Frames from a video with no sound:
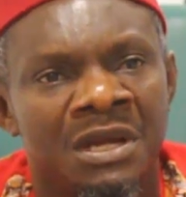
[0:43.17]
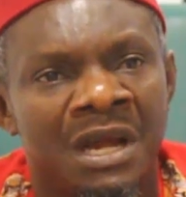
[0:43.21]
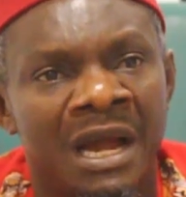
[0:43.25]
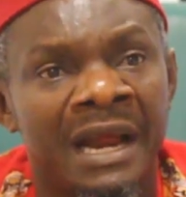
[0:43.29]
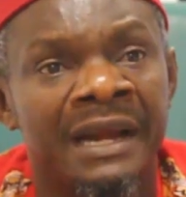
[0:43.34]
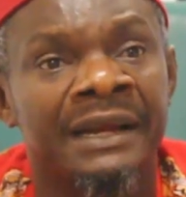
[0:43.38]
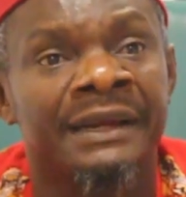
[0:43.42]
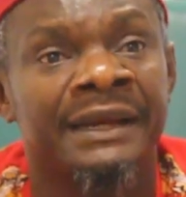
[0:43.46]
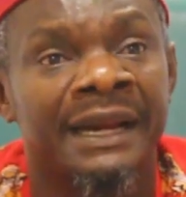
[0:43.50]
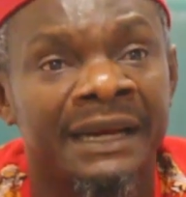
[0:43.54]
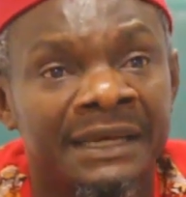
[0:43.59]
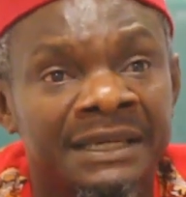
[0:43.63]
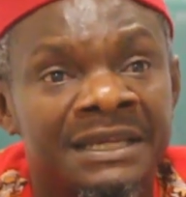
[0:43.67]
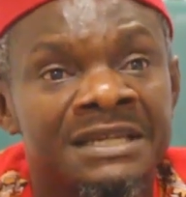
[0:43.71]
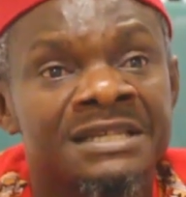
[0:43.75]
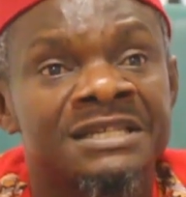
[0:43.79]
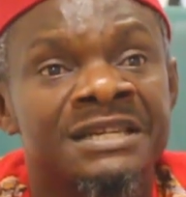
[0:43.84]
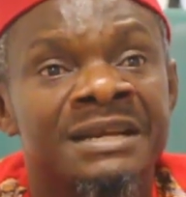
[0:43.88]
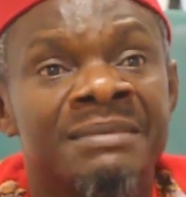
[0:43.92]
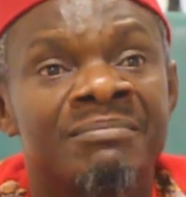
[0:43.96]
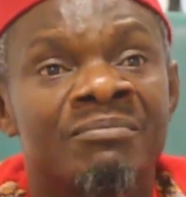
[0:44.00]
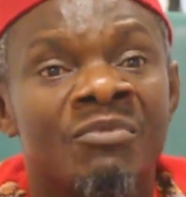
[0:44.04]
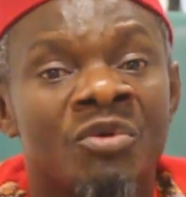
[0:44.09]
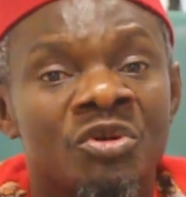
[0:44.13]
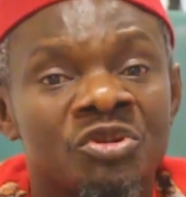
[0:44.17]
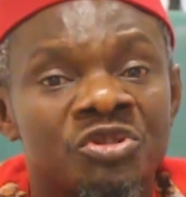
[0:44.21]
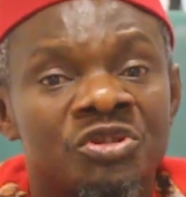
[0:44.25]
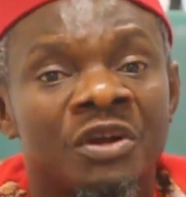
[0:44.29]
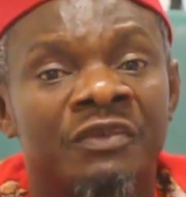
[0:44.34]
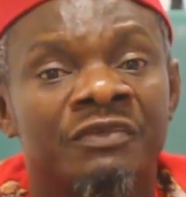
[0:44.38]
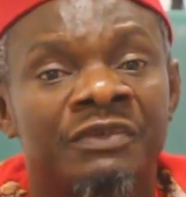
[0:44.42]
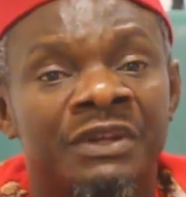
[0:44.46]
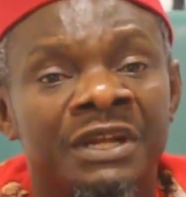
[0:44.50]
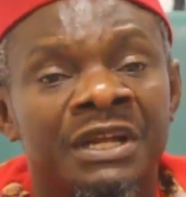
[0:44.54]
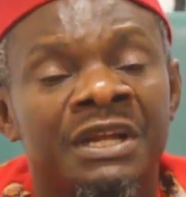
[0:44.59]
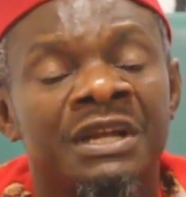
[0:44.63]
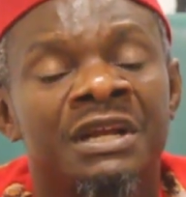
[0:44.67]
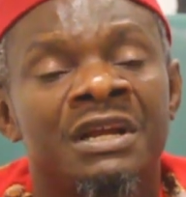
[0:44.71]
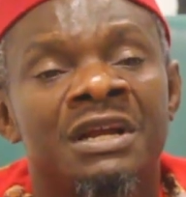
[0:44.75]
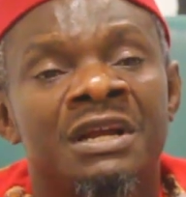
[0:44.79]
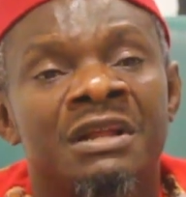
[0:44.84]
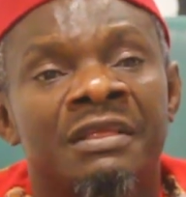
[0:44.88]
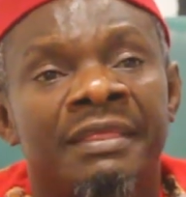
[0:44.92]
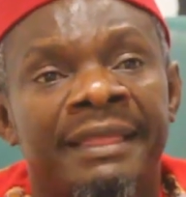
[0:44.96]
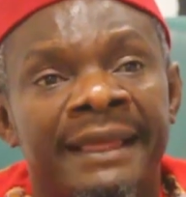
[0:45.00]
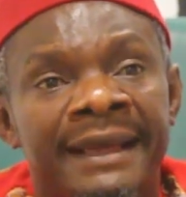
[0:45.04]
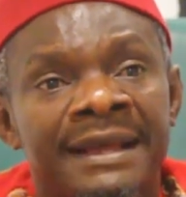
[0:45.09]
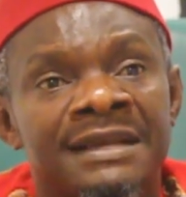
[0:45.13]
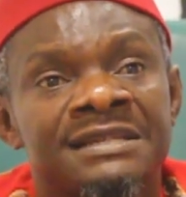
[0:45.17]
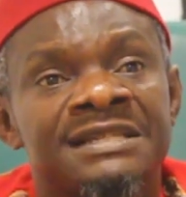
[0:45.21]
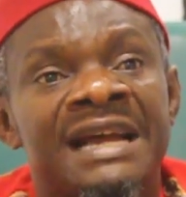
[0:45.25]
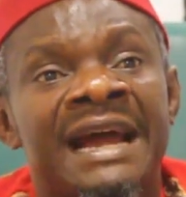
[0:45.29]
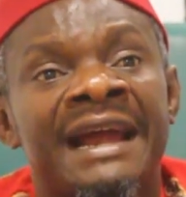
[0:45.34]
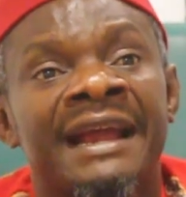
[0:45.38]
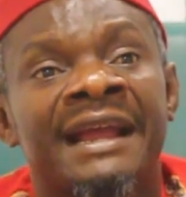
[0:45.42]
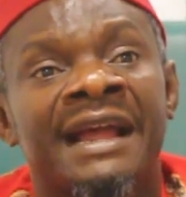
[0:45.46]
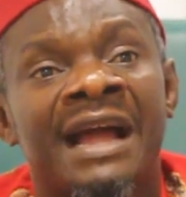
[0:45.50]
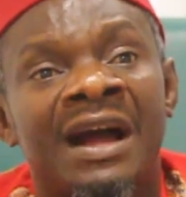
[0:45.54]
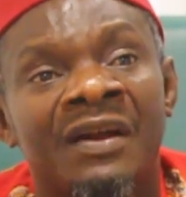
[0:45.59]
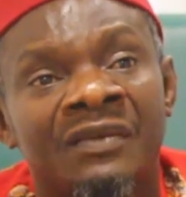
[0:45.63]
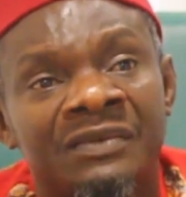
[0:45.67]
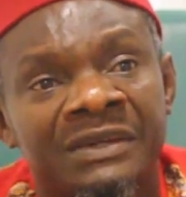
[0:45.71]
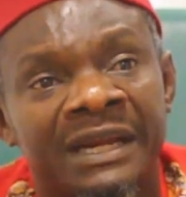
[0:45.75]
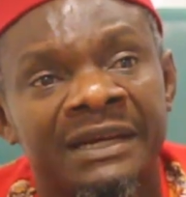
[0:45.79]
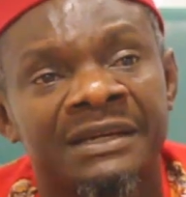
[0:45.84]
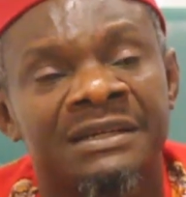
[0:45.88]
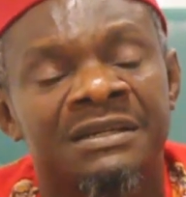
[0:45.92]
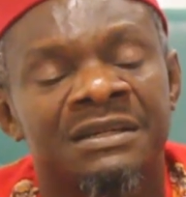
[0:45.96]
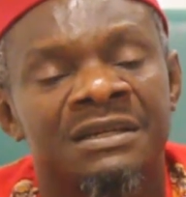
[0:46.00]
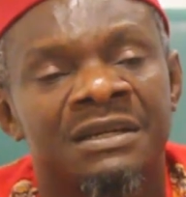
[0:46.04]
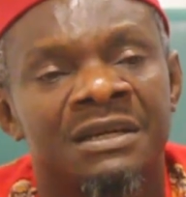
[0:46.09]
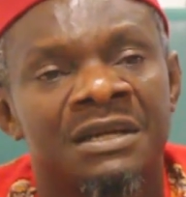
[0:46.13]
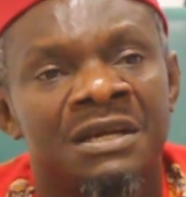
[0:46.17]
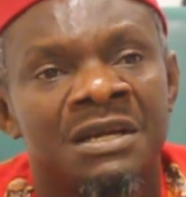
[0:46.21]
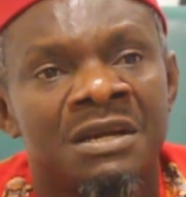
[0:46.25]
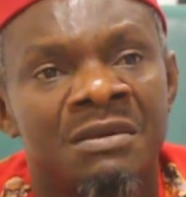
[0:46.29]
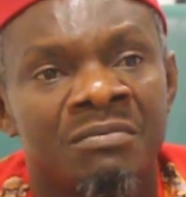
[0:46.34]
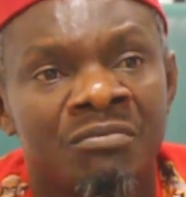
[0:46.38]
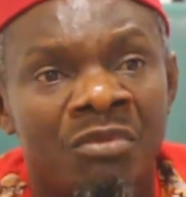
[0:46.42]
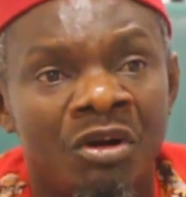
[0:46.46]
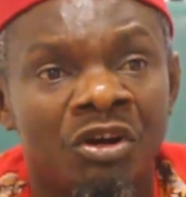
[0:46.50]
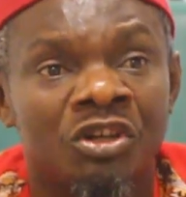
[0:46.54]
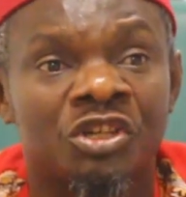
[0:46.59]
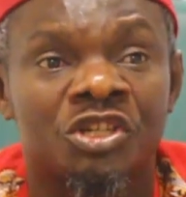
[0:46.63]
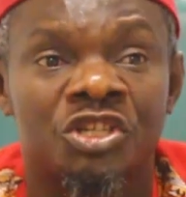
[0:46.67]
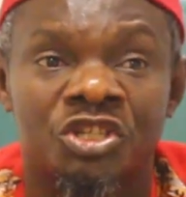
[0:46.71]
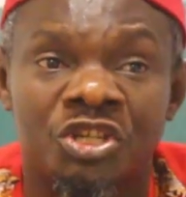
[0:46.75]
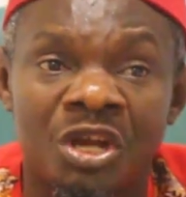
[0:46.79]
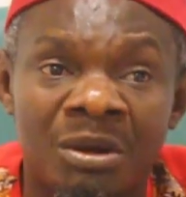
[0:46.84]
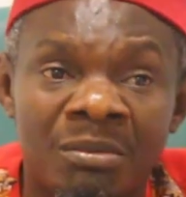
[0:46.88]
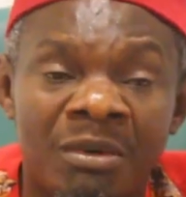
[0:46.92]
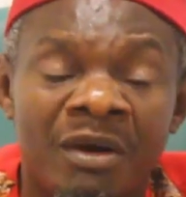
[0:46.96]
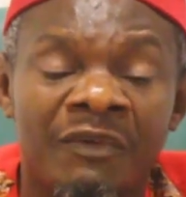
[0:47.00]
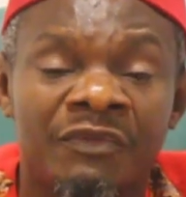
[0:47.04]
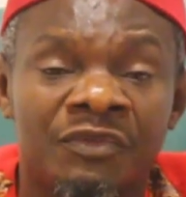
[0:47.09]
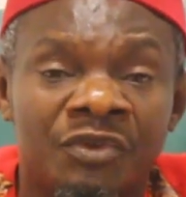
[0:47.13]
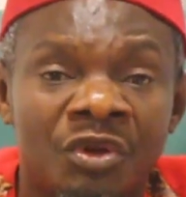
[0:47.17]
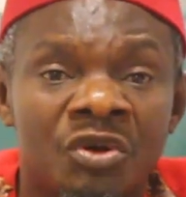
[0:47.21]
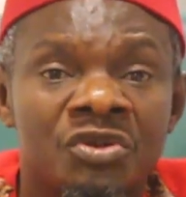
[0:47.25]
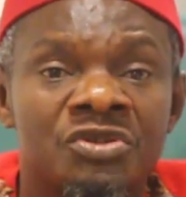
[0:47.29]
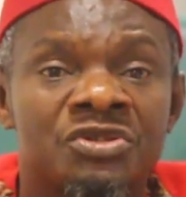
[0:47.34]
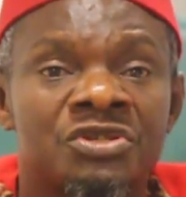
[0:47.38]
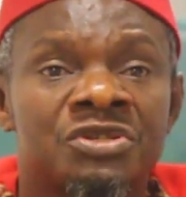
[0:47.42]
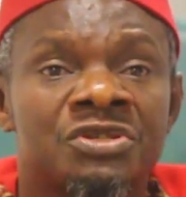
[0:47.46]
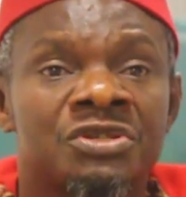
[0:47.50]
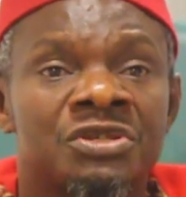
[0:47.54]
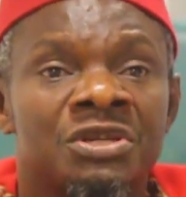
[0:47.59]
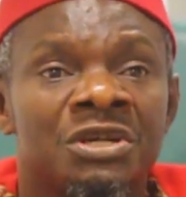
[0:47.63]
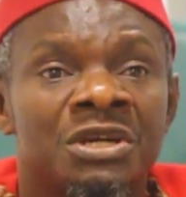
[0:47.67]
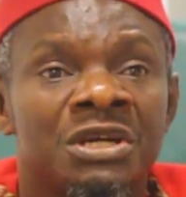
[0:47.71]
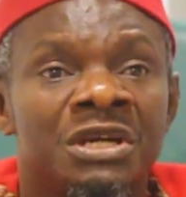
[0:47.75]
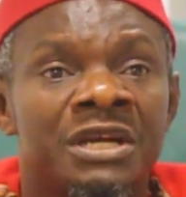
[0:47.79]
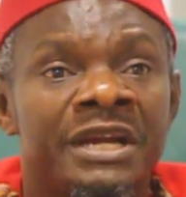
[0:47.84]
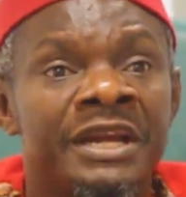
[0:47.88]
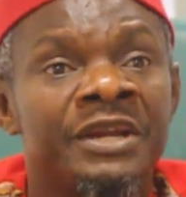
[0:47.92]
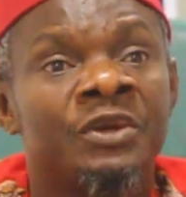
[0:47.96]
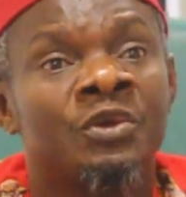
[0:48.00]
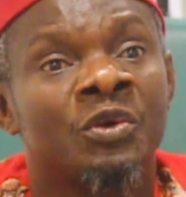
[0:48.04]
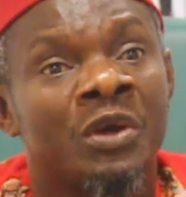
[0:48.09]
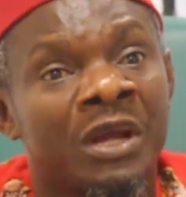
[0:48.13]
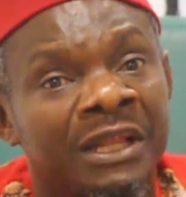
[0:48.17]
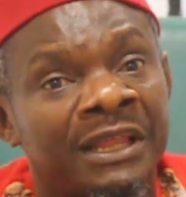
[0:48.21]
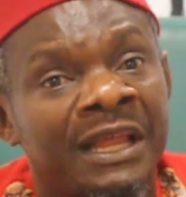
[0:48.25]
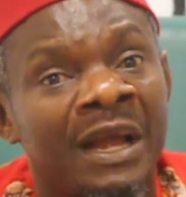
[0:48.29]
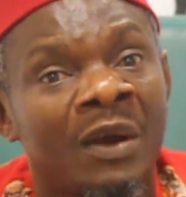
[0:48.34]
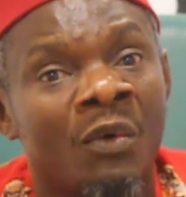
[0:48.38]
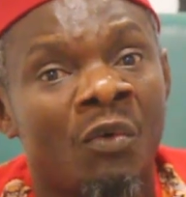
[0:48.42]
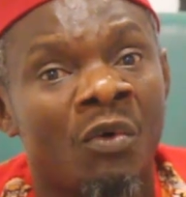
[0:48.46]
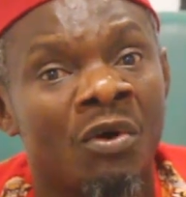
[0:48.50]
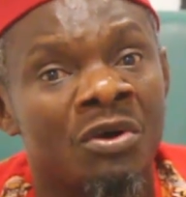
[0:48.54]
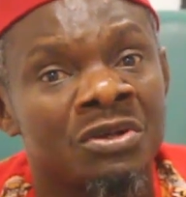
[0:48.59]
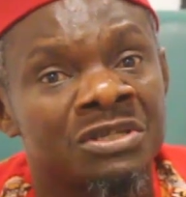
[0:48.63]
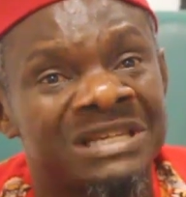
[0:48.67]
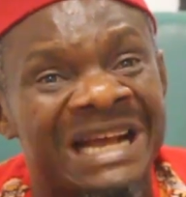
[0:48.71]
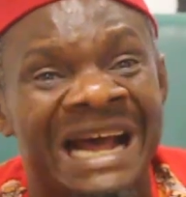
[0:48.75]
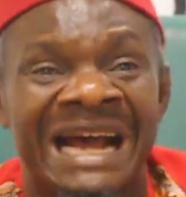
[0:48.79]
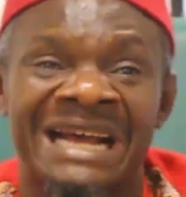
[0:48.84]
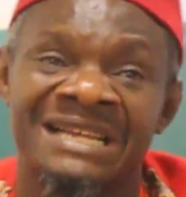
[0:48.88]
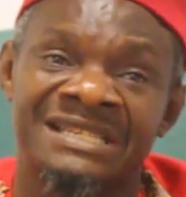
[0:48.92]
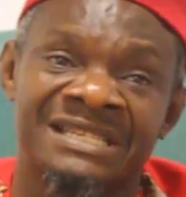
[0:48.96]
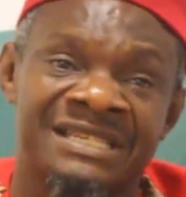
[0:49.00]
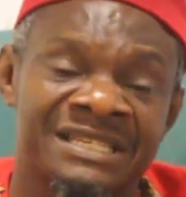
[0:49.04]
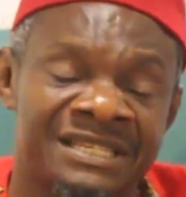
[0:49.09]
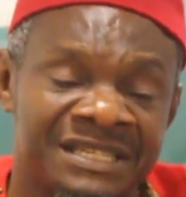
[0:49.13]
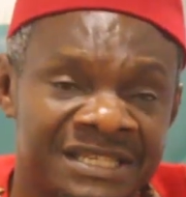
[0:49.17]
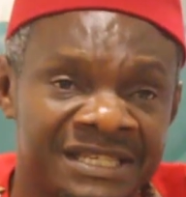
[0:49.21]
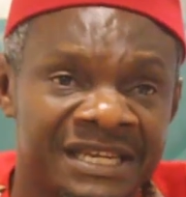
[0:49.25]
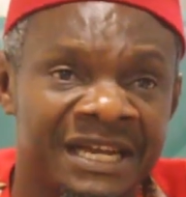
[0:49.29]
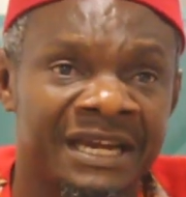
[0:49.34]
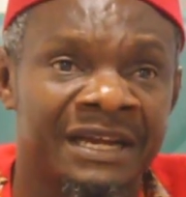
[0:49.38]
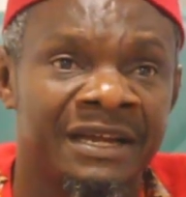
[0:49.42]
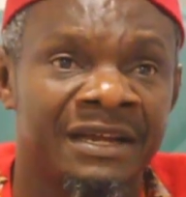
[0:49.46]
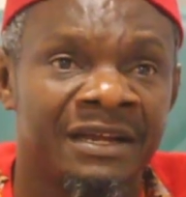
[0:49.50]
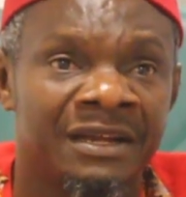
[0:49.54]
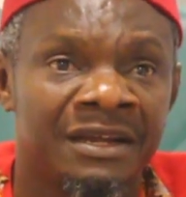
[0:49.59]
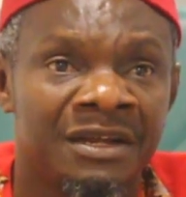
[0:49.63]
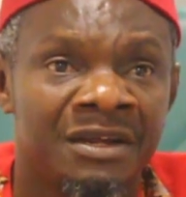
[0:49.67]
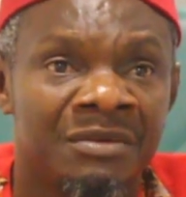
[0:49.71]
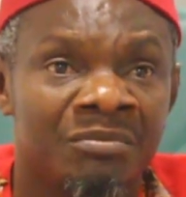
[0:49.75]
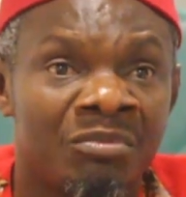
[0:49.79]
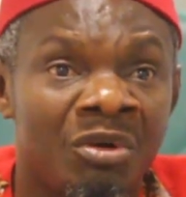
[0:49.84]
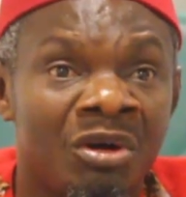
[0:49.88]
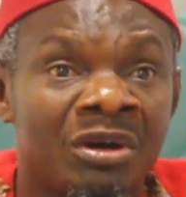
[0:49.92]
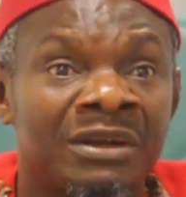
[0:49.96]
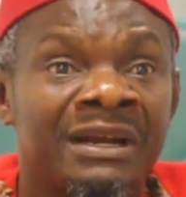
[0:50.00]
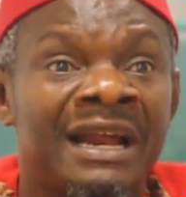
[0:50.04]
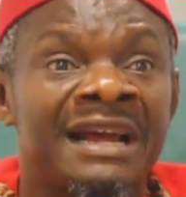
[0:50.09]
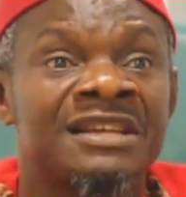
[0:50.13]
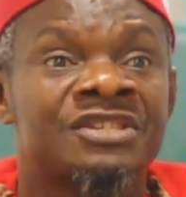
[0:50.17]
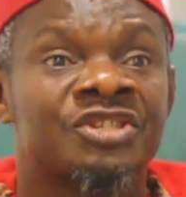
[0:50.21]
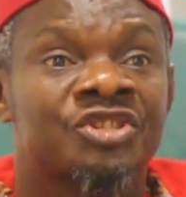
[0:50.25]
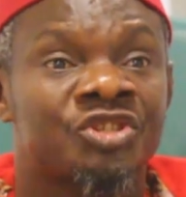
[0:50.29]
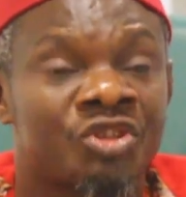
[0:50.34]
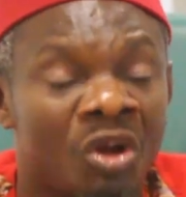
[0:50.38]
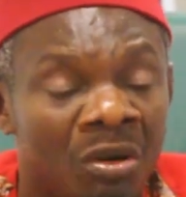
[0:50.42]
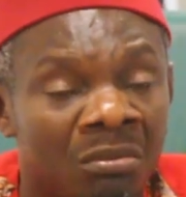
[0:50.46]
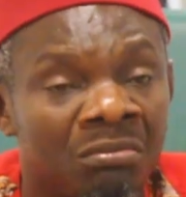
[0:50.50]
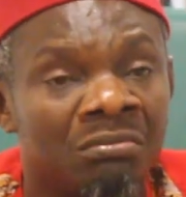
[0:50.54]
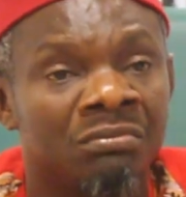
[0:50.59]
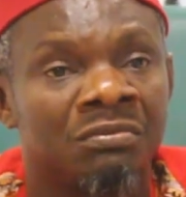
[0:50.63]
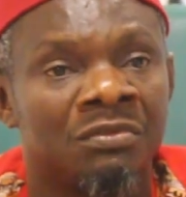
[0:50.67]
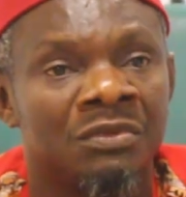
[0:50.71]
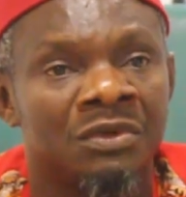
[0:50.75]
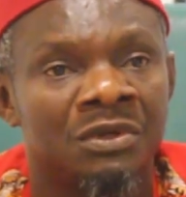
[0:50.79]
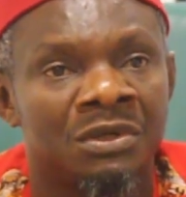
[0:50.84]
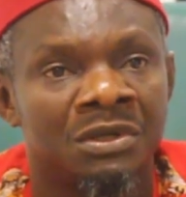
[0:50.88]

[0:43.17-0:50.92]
And that is the most of the things I counted. But some of those educated ones are sincere, but there is some